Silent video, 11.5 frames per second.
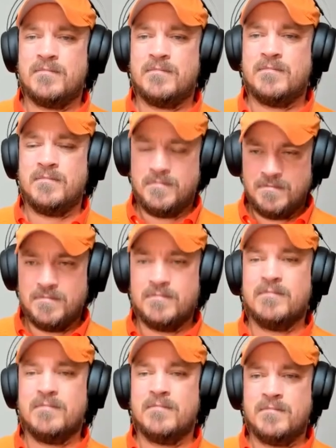
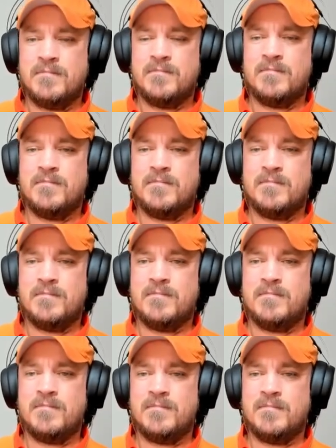
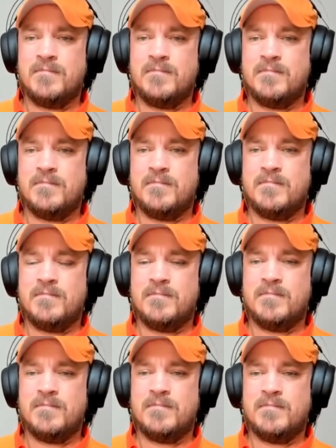
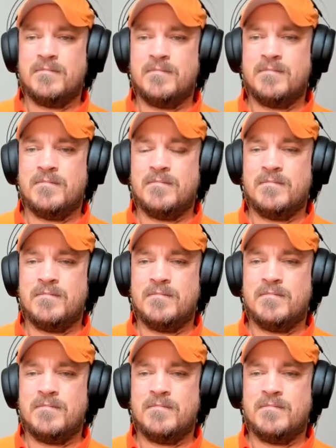[no speech]